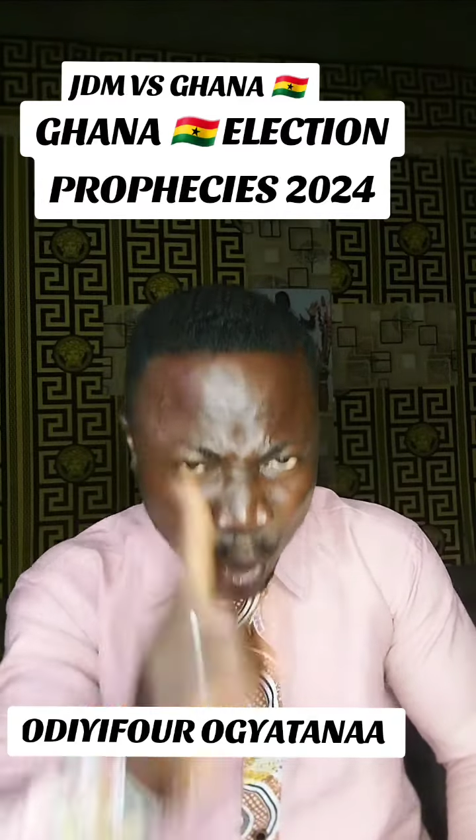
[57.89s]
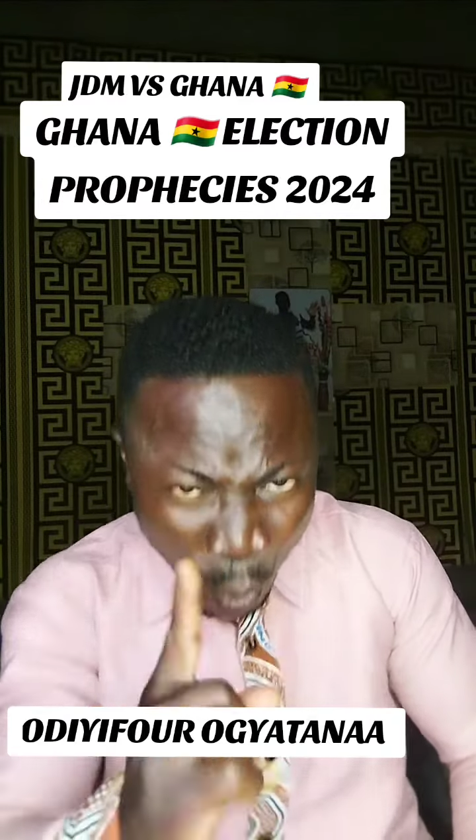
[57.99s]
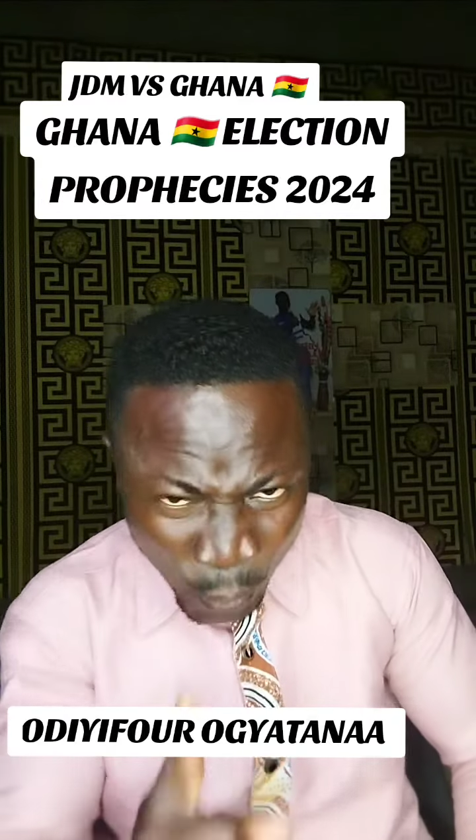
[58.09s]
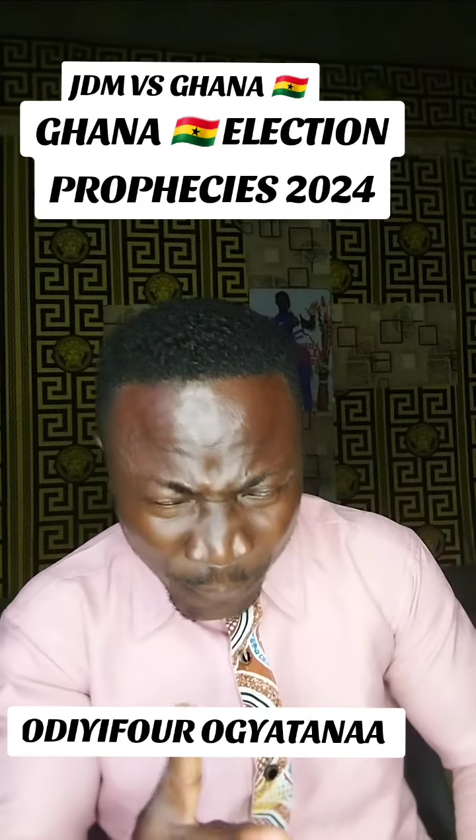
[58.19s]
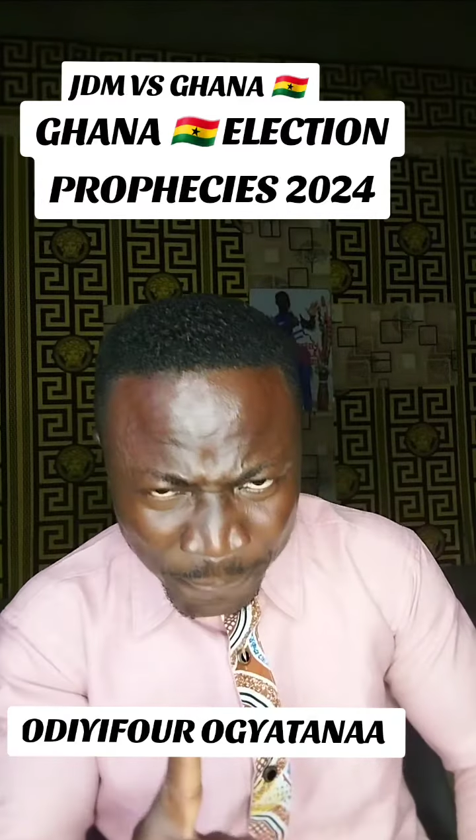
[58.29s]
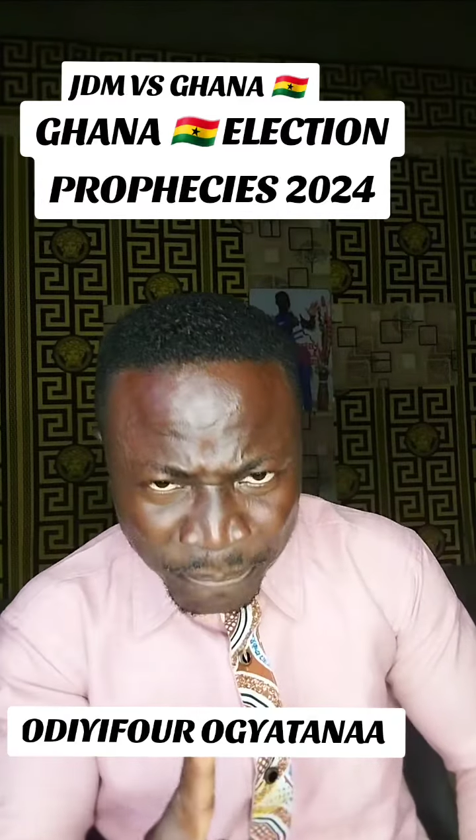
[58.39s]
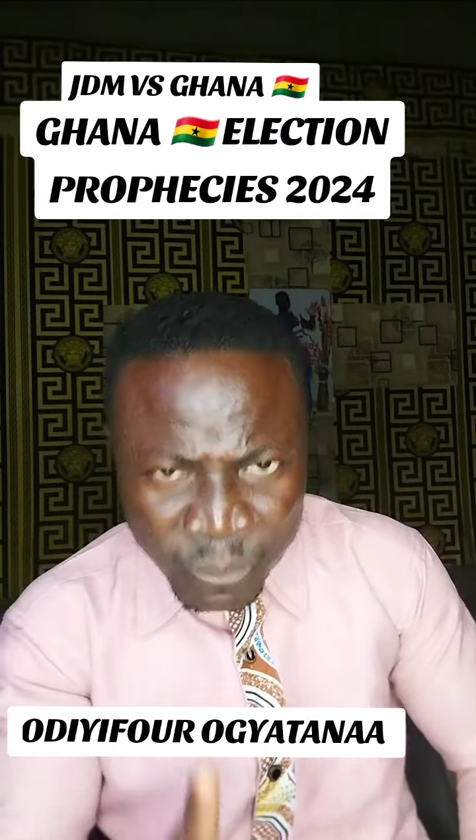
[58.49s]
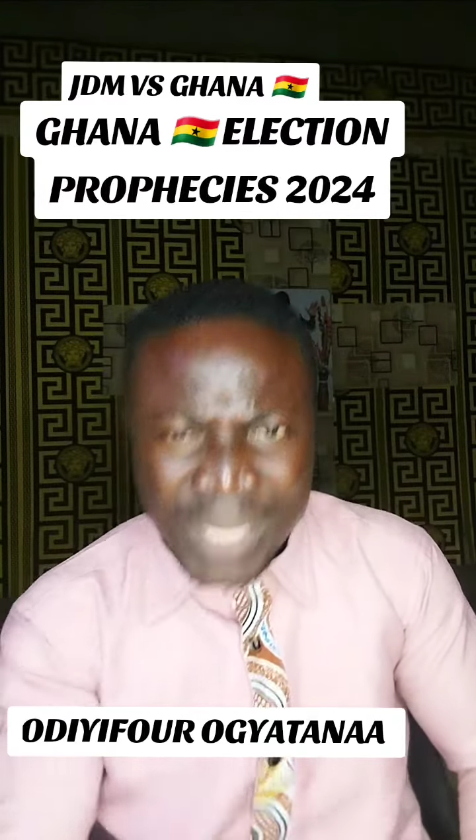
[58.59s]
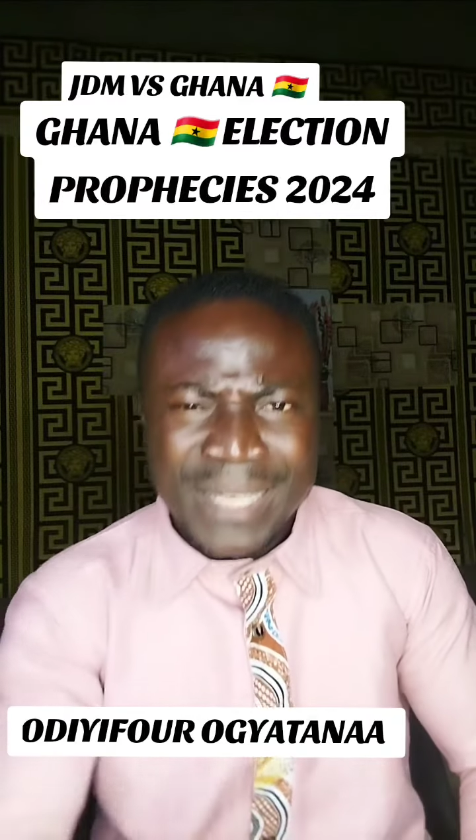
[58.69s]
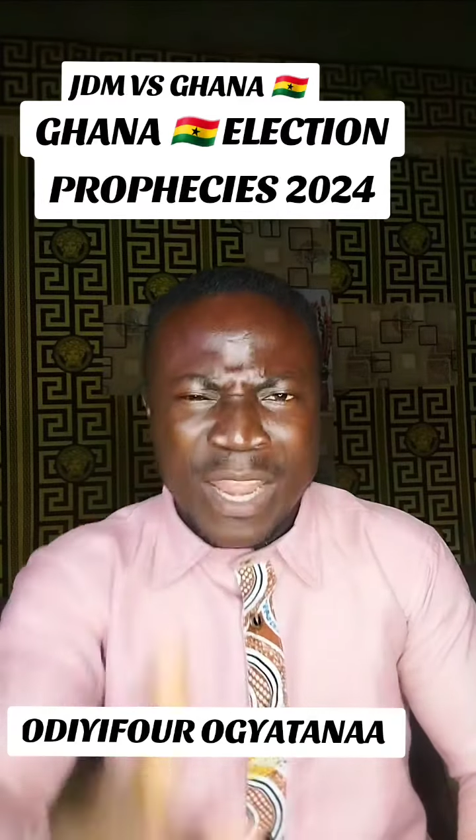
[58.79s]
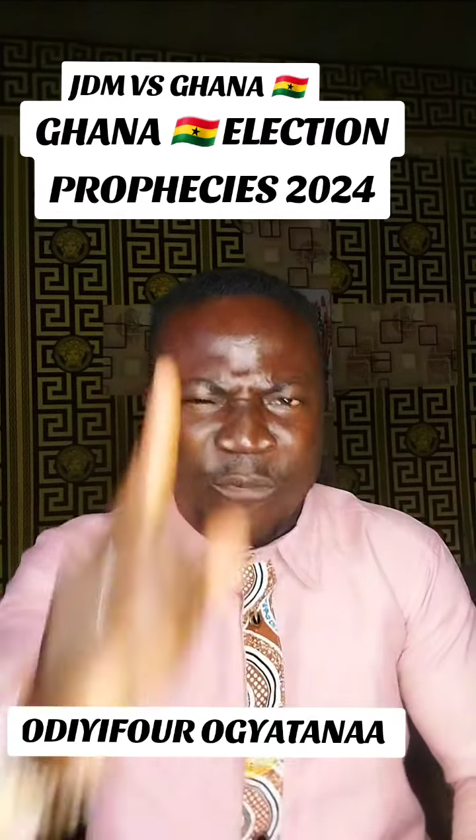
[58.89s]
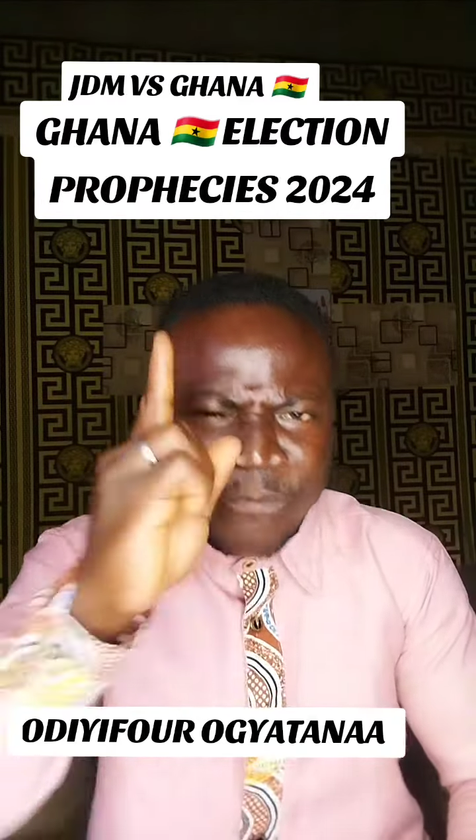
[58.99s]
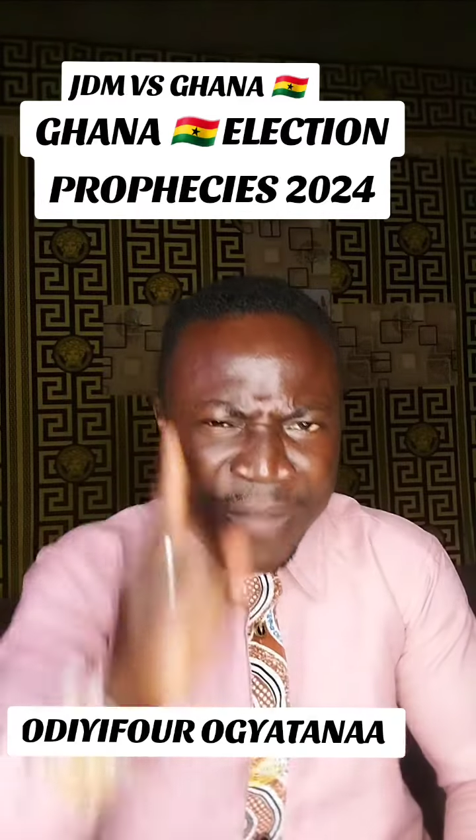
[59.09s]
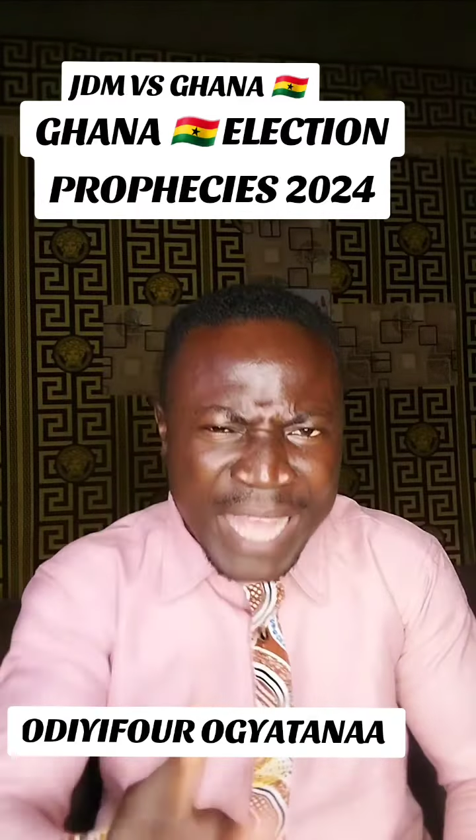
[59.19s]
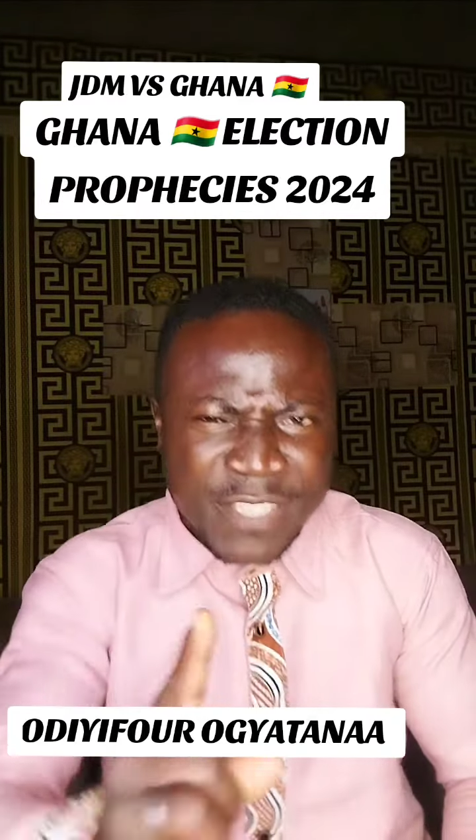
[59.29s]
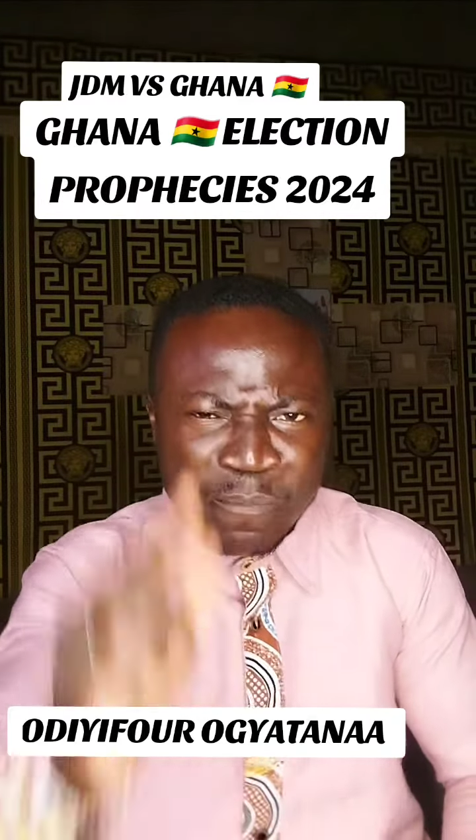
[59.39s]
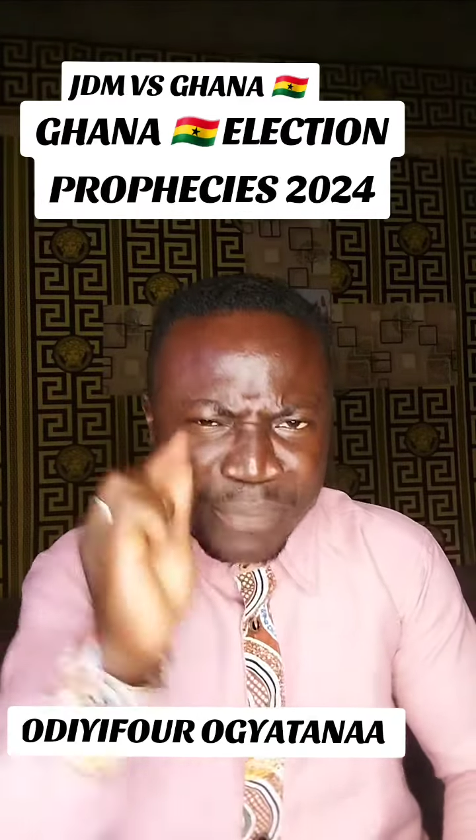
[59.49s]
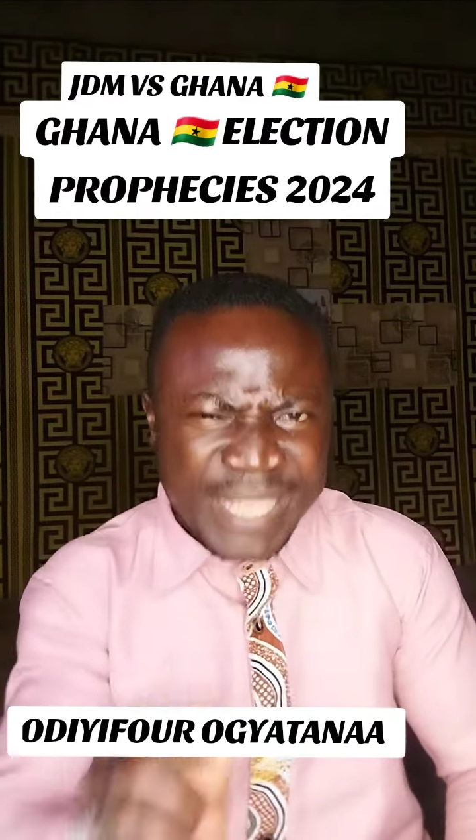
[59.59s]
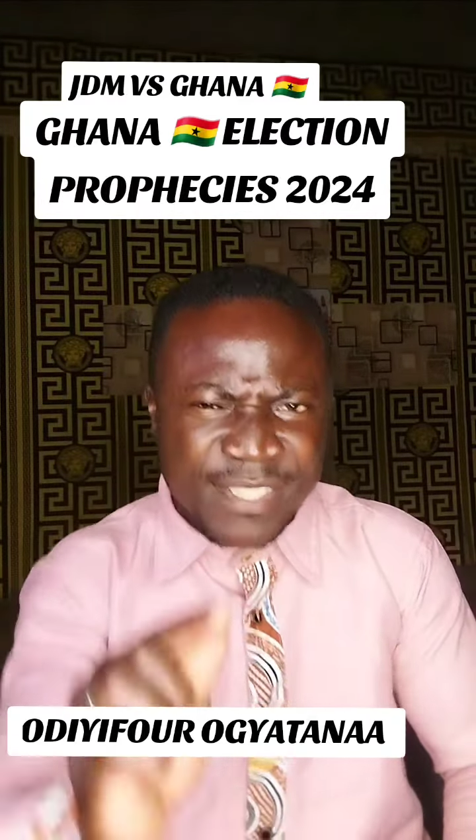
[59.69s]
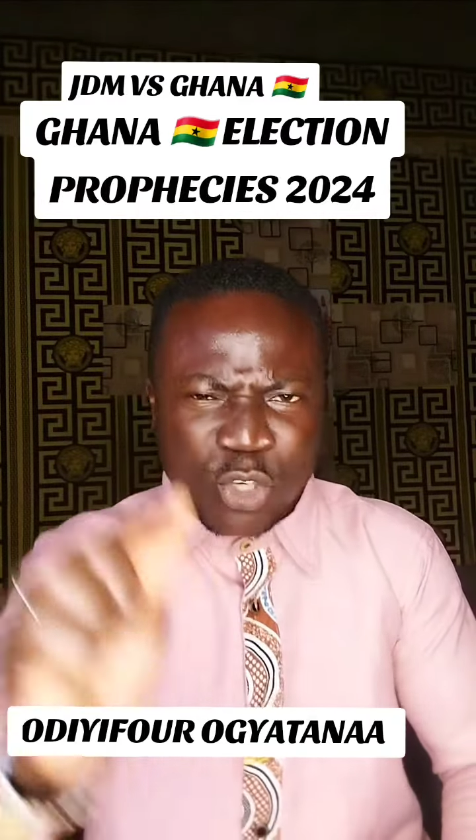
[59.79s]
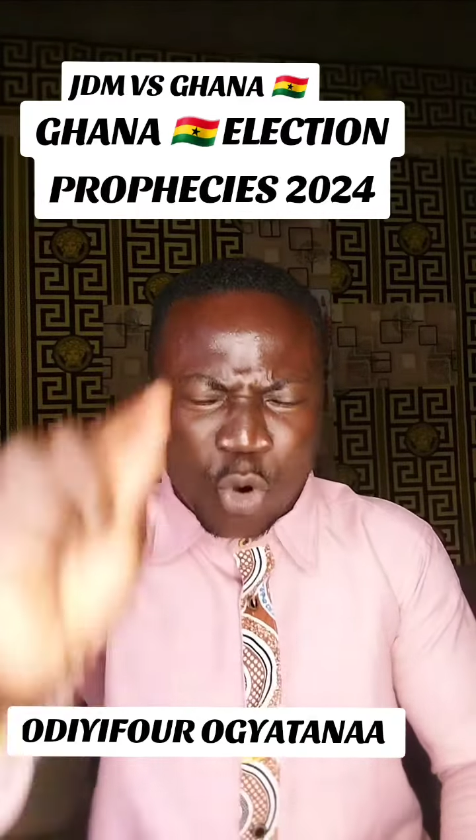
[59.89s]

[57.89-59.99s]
own. The first press